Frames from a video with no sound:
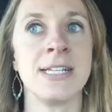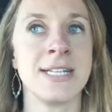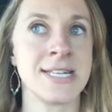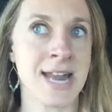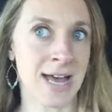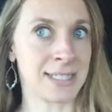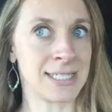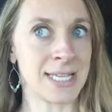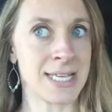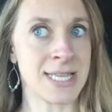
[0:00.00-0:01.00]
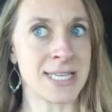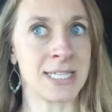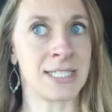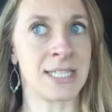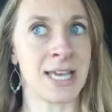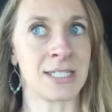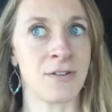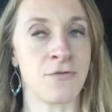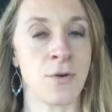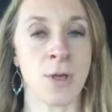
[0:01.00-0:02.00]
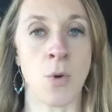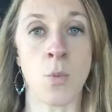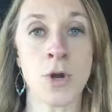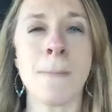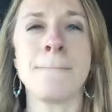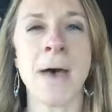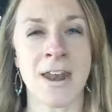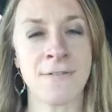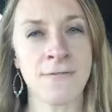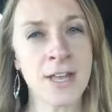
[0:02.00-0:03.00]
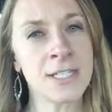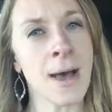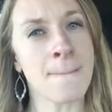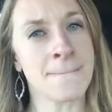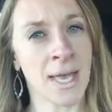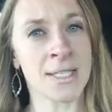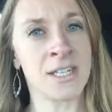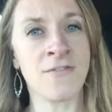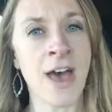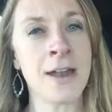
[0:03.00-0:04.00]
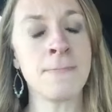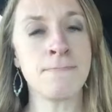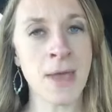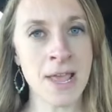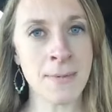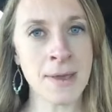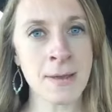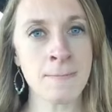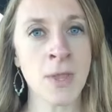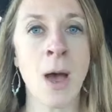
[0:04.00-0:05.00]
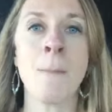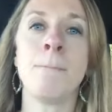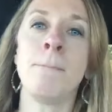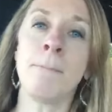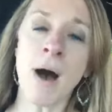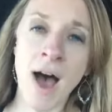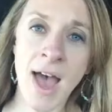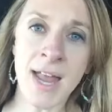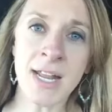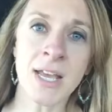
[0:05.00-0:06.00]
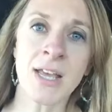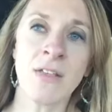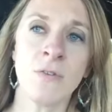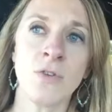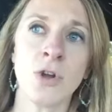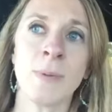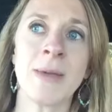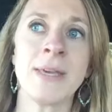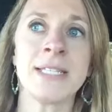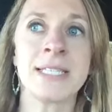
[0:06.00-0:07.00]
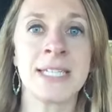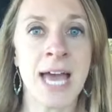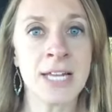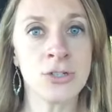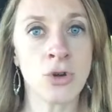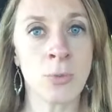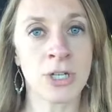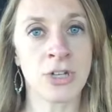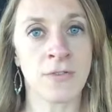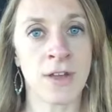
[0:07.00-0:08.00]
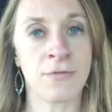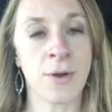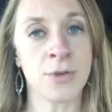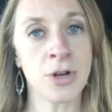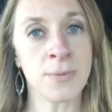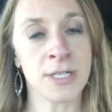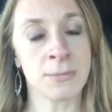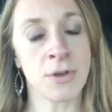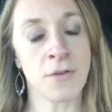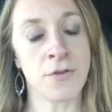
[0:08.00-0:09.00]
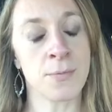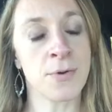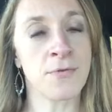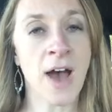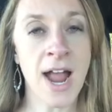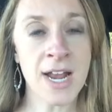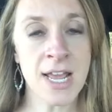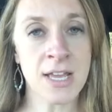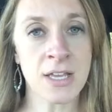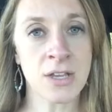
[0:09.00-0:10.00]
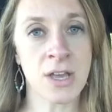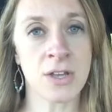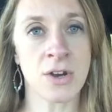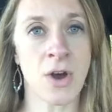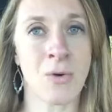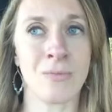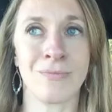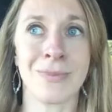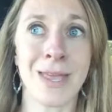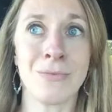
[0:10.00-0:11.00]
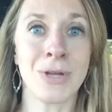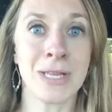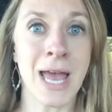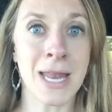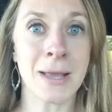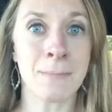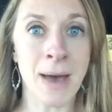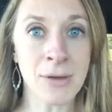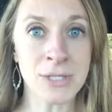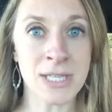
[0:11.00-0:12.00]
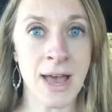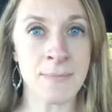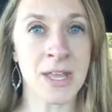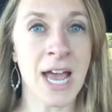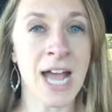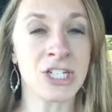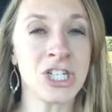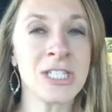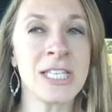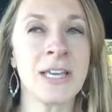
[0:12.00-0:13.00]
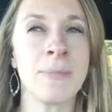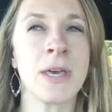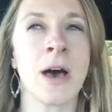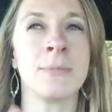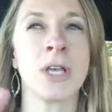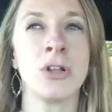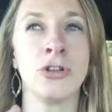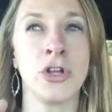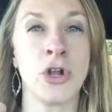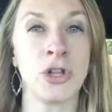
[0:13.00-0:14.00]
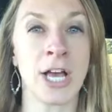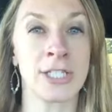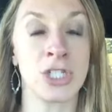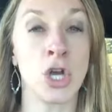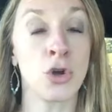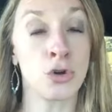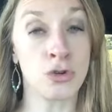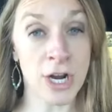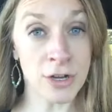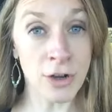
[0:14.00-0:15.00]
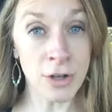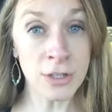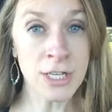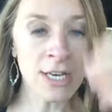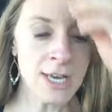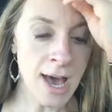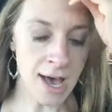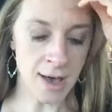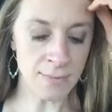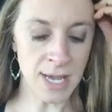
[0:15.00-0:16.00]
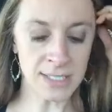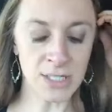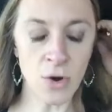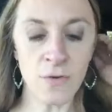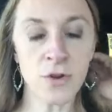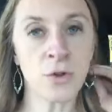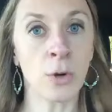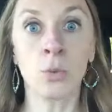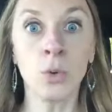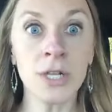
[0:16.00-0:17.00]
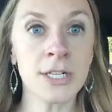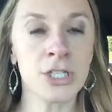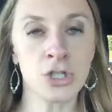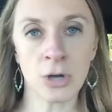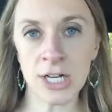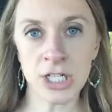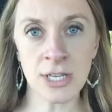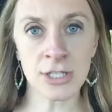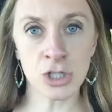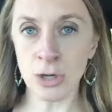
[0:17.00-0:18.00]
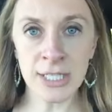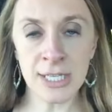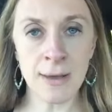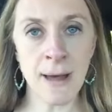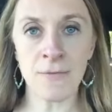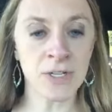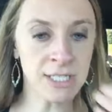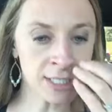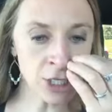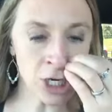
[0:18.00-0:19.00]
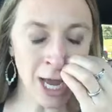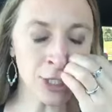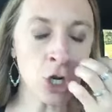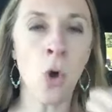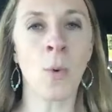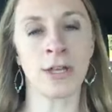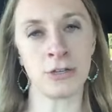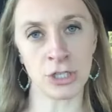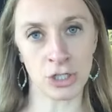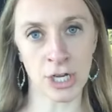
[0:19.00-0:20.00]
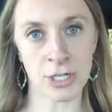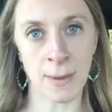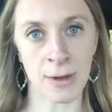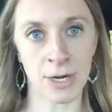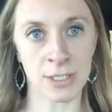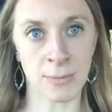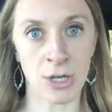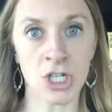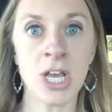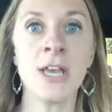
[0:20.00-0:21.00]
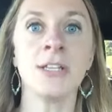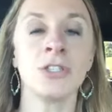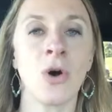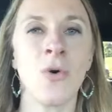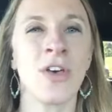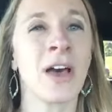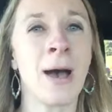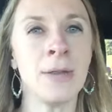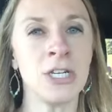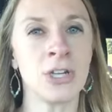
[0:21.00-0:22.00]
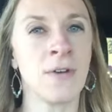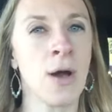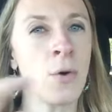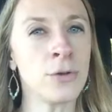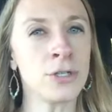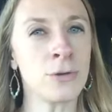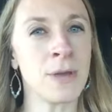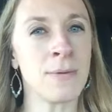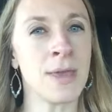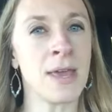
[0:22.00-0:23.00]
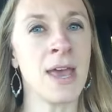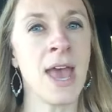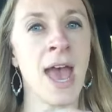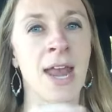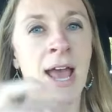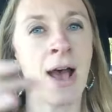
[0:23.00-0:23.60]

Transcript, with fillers: not to say that these things in formula wouldn't benefit a mixed fed baby, but your baby is getting so much of it from your breast milk if you're providing, you know, really any amount to them, that I just think it becomes a little less critical. Um, and so if you're like really stressing stressing about the decision, I don't want you to stress about it as much. So the combination of how old is your baby and